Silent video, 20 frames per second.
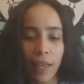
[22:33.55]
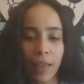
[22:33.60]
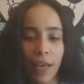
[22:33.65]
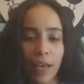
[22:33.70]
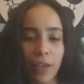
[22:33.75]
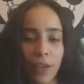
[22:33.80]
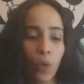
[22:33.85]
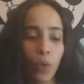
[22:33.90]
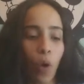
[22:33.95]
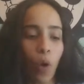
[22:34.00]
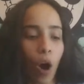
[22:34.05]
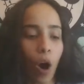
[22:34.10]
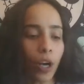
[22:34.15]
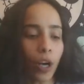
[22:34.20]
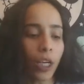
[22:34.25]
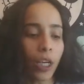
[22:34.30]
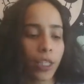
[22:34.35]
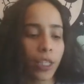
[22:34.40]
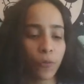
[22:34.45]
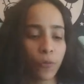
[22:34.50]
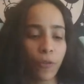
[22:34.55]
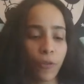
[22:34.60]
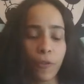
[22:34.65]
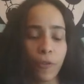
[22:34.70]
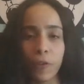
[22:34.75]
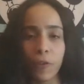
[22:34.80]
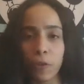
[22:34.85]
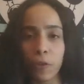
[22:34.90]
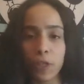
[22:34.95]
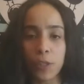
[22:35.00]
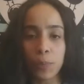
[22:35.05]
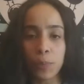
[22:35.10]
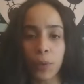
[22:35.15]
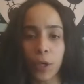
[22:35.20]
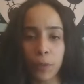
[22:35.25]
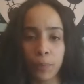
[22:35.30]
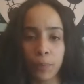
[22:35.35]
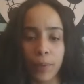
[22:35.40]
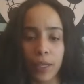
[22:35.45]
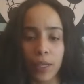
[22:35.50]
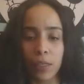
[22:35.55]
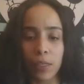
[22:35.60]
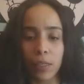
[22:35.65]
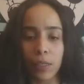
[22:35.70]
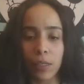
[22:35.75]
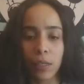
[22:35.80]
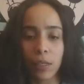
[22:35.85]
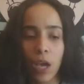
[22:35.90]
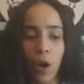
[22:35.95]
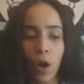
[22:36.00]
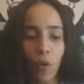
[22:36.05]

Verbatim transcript: that you are going to fulfill this purpose.